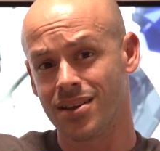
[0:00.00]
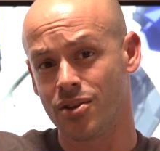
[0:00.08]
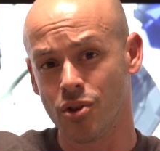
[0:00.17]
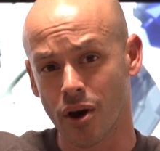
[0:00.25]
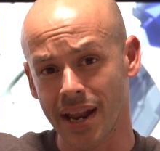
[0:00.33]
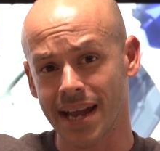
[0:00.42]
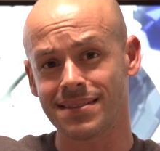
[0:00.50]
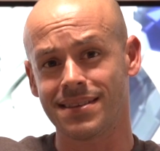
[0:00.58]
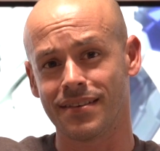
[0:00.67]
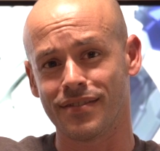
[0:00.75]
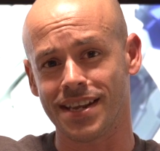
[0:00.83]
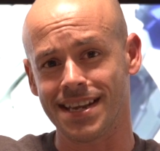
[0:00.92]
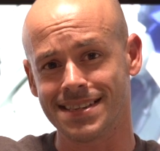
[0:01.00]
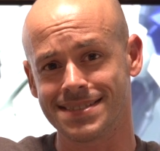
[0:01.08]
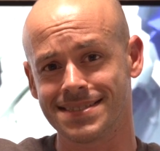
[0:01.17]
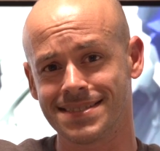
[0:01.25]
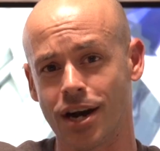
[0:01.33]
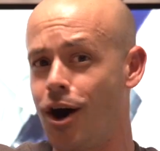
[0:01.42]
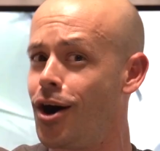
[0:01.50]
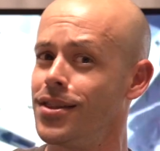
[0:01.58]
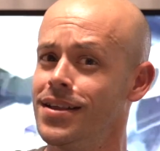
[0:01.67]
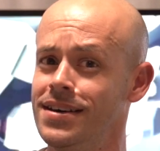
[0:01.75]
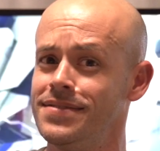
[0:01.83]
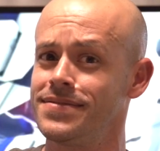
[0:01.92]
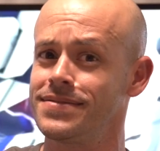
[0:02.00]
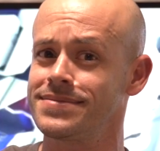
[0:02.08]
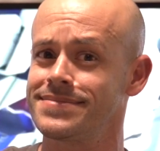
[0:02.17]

No negativity, all love.